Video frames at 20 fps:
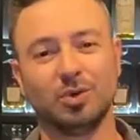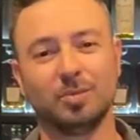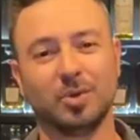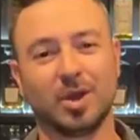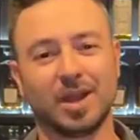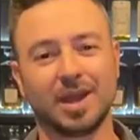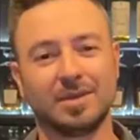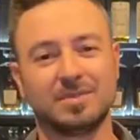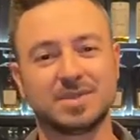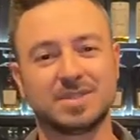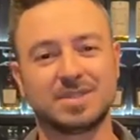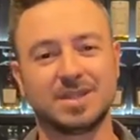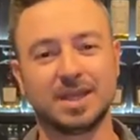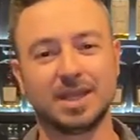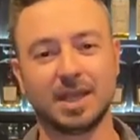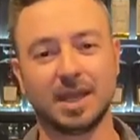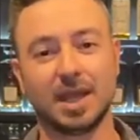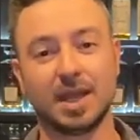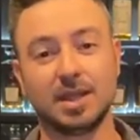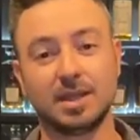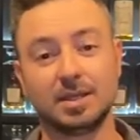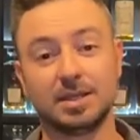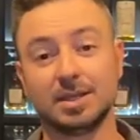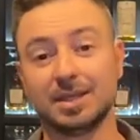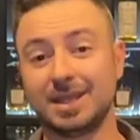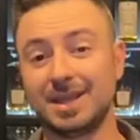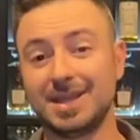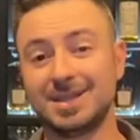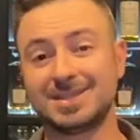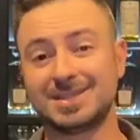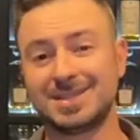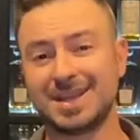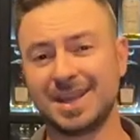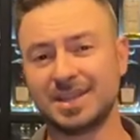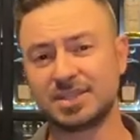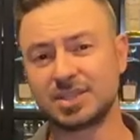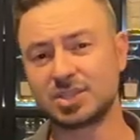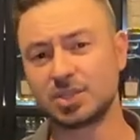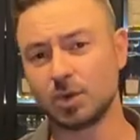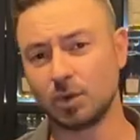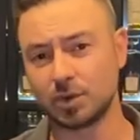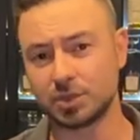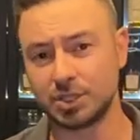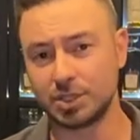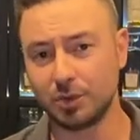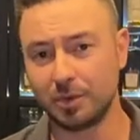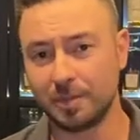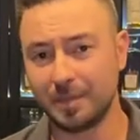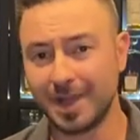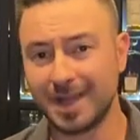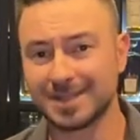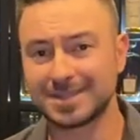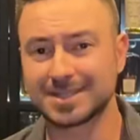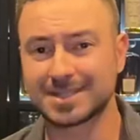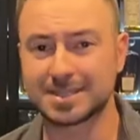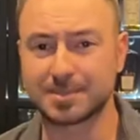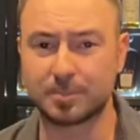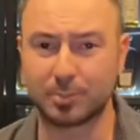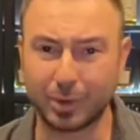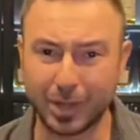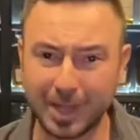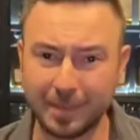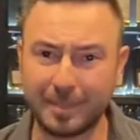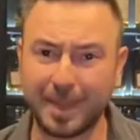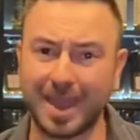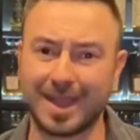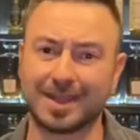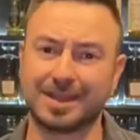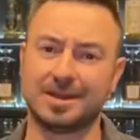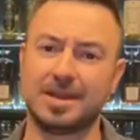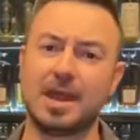My name is Deni Kay, here today to talk to you about Springbank.